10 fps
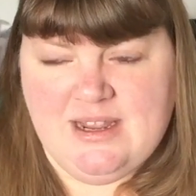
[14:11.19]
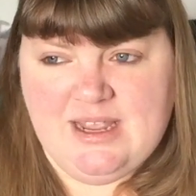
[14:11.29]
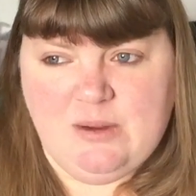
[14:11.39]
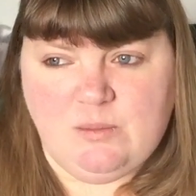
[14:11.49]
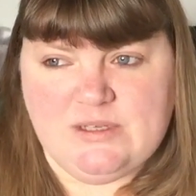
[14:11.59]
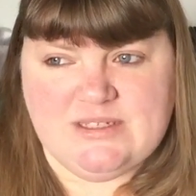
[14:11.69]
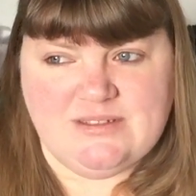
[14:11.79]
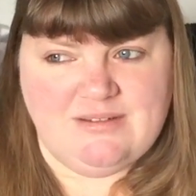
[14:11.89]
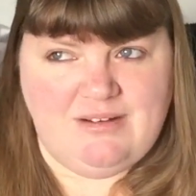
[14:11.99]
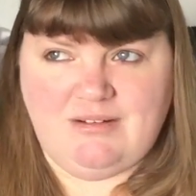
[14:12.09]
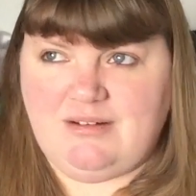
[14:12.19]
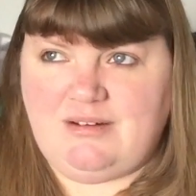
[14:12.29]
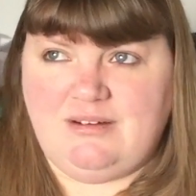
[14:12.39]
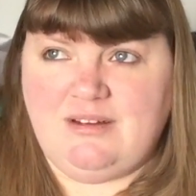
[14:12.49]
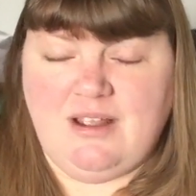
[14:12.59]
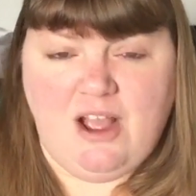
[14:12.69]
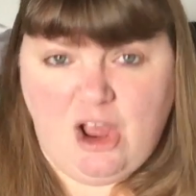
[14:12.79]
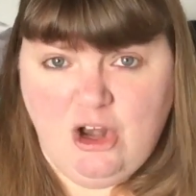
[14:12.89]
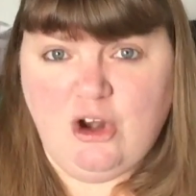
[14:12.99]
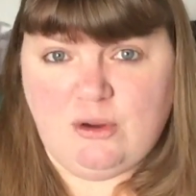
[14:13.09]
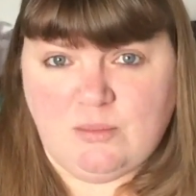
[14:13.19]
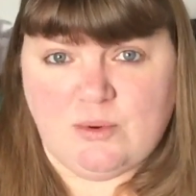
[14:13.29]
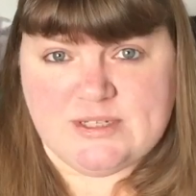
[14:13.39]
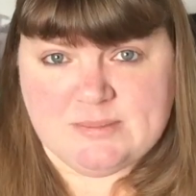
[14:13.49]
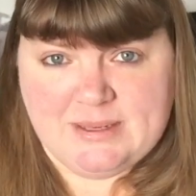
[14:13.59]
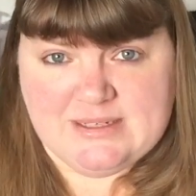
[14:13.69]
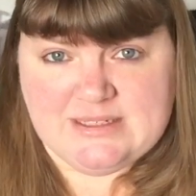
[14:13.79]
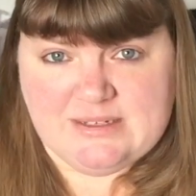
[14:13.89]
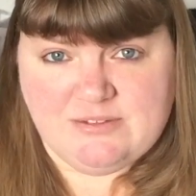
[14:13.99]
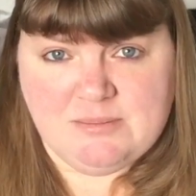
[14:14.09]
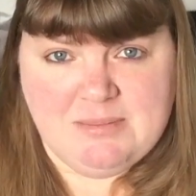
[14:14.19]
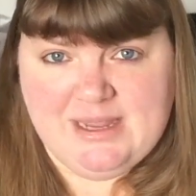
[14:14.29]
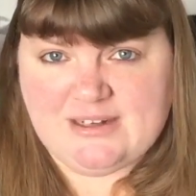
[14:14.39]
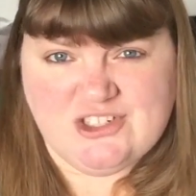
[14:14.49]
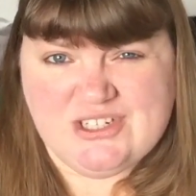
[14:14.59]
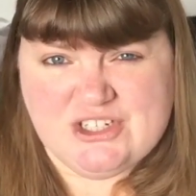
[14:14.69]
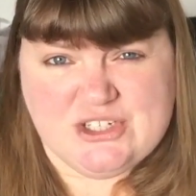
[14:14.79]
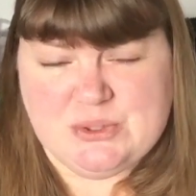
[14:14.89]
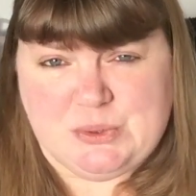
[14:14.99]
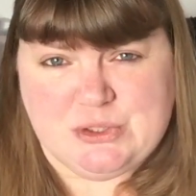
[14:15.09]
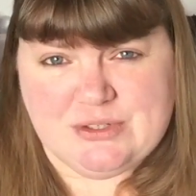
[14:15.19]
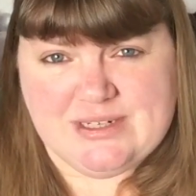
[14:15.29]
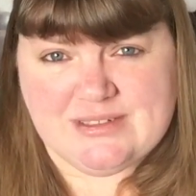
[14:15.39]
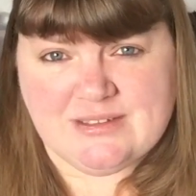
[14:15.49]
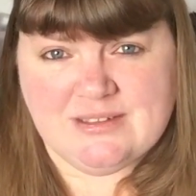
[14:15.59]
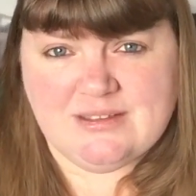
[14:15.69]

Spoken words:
it was a lot more expensive than me actually just ordering